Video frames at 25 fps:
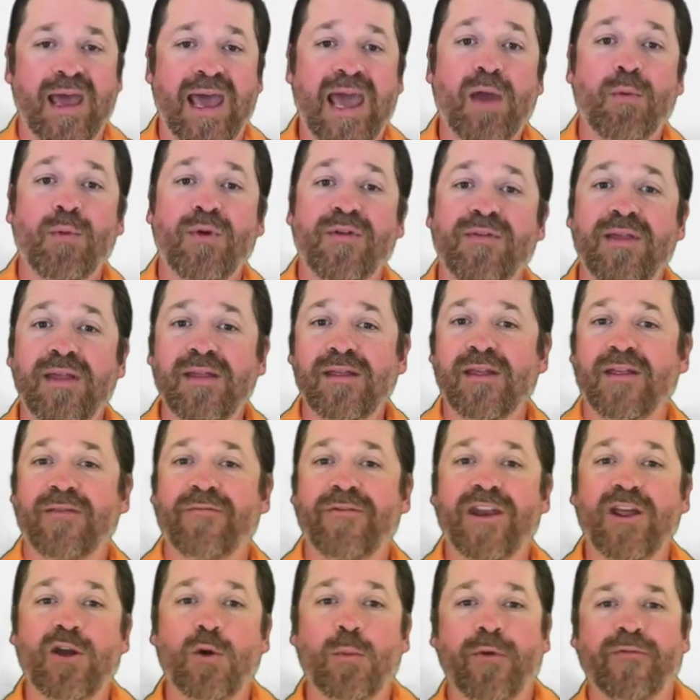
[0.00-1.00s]
Hey, we've seen this
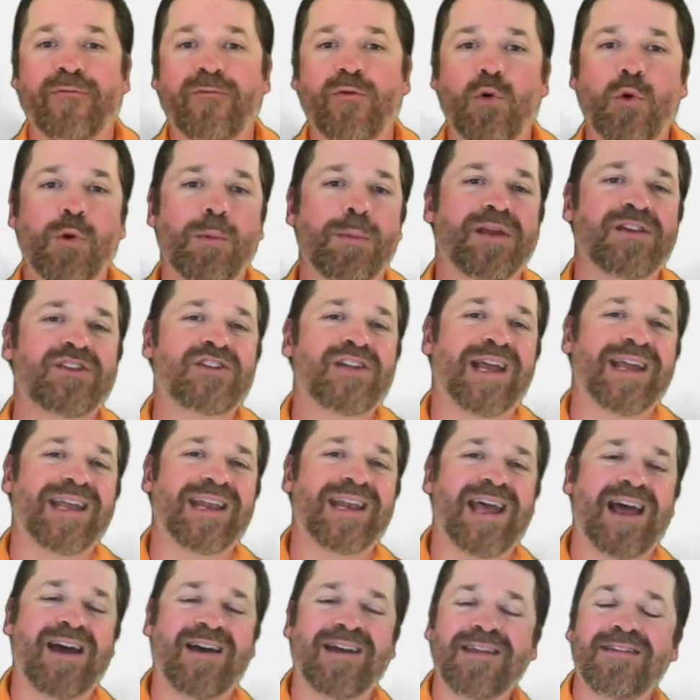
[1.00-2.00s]
video before, but check
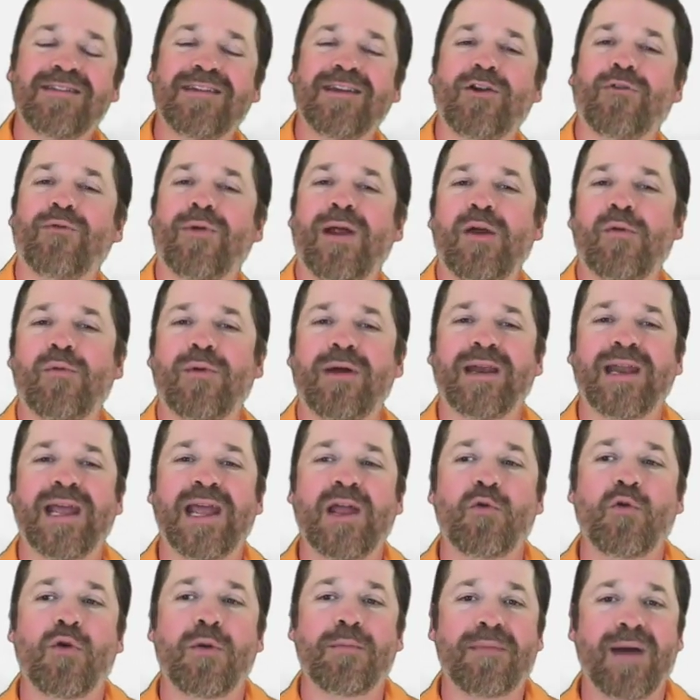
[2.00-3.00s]
it out. It's a great one.
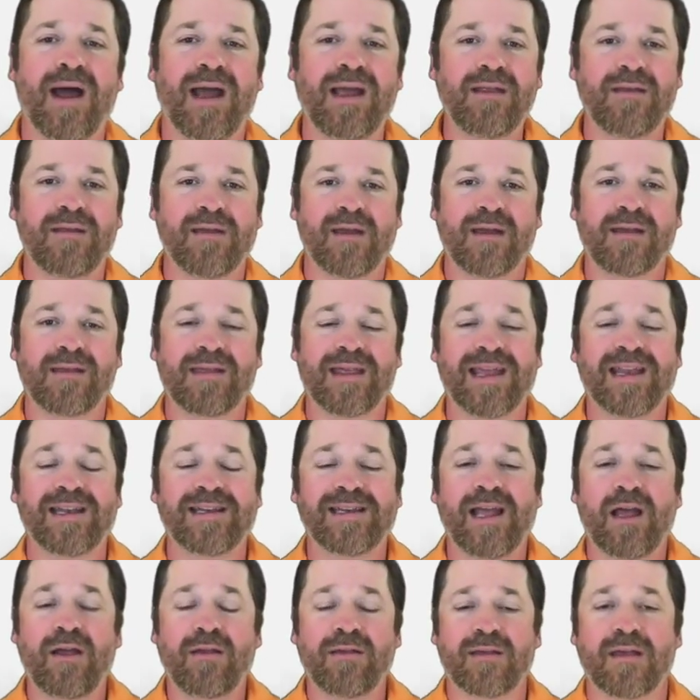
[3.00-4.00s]
It reminds us
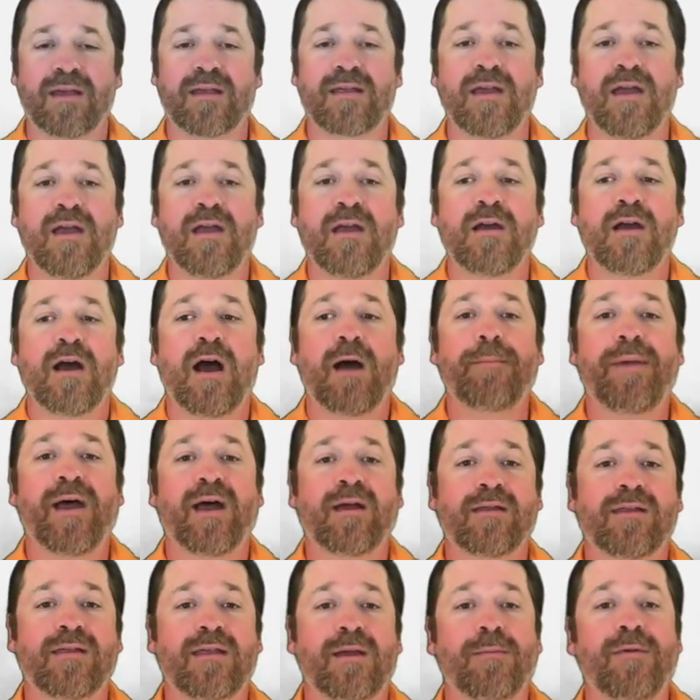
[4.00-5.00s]
and tells us
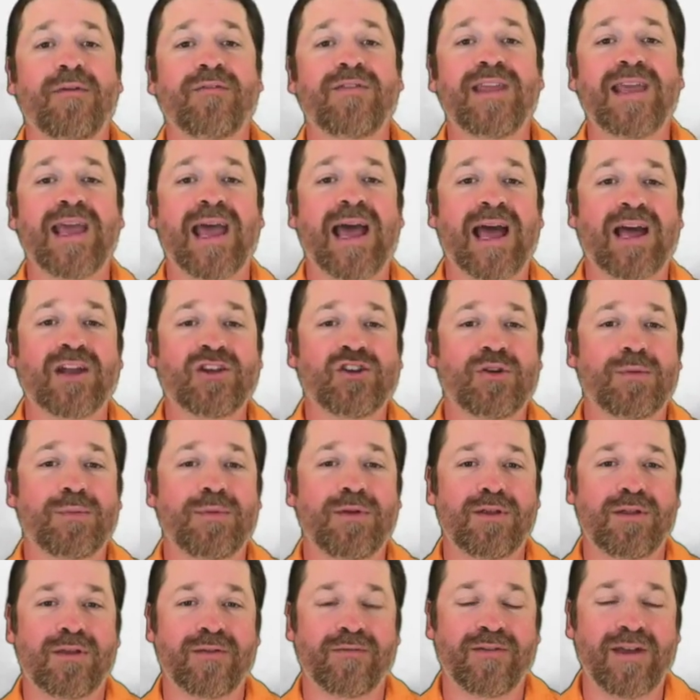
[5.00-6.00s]
about some of the
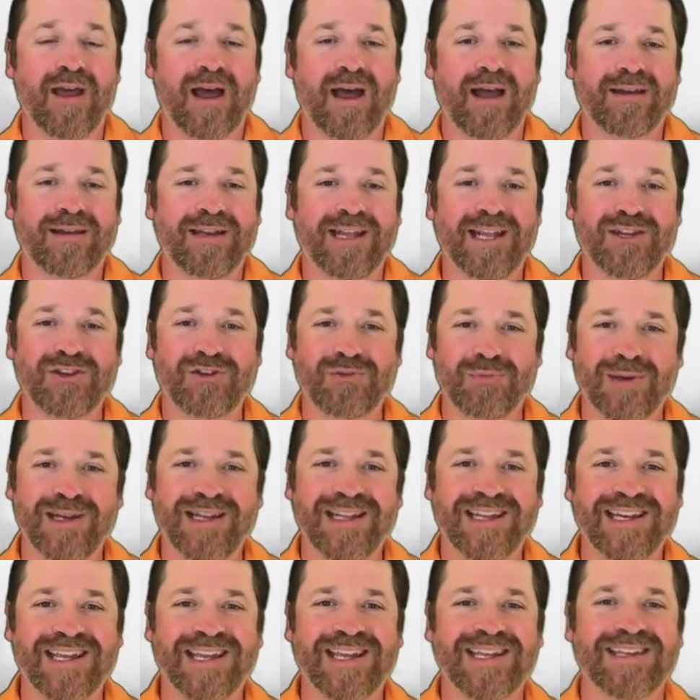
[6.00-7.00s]
attributes of God. It's
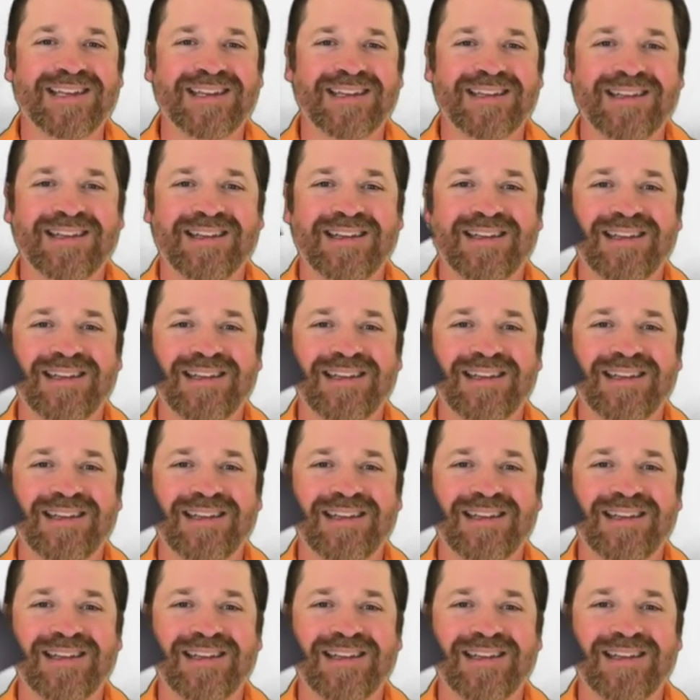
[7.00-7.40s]
really neat.